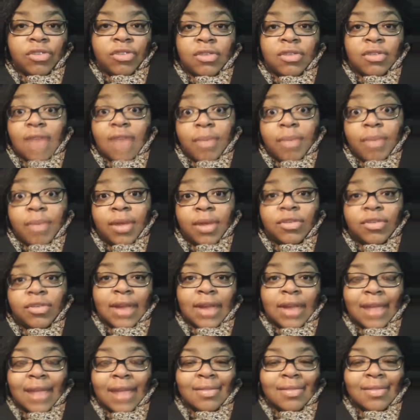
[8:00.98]
the topic of
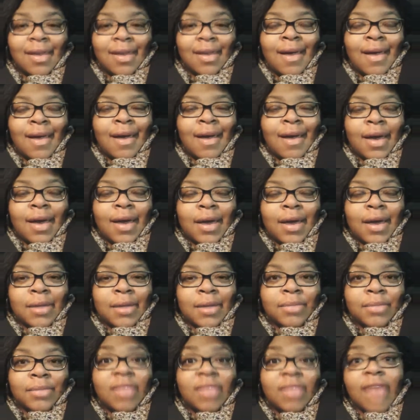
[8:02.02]
tonight's
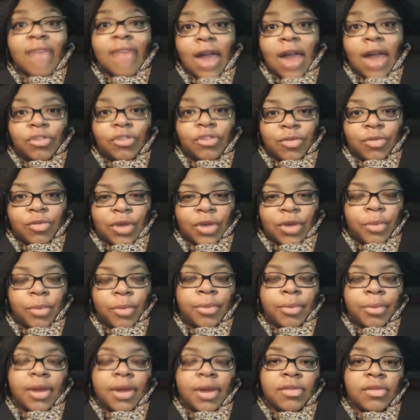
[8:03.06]
scholarship
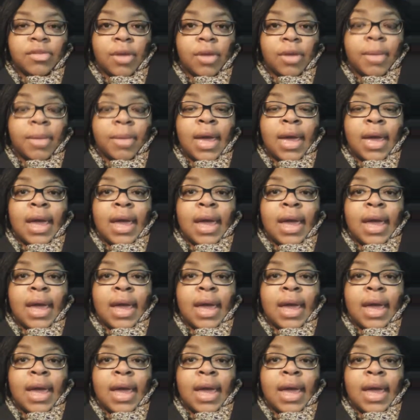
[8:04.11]
scope on Periscope.